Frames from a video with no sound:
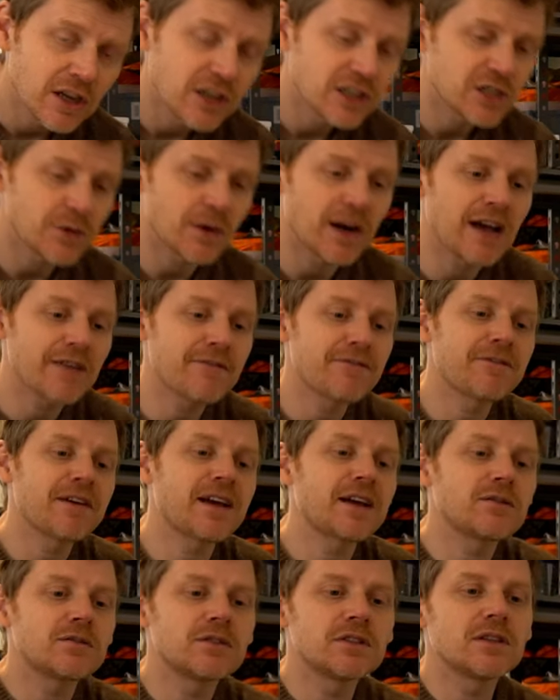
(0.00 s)
So I have
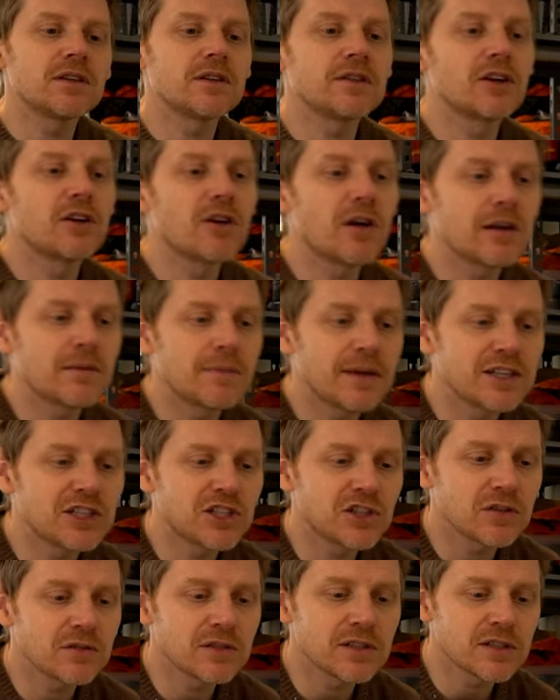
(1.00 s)
found that the
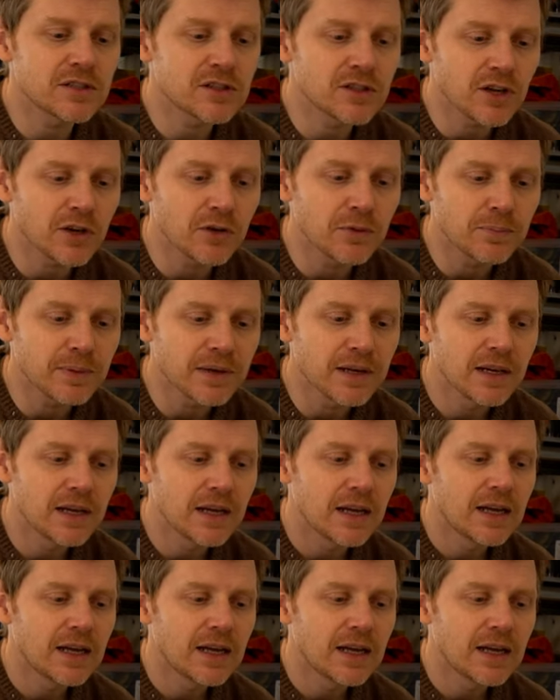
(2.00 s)
collimation on this scope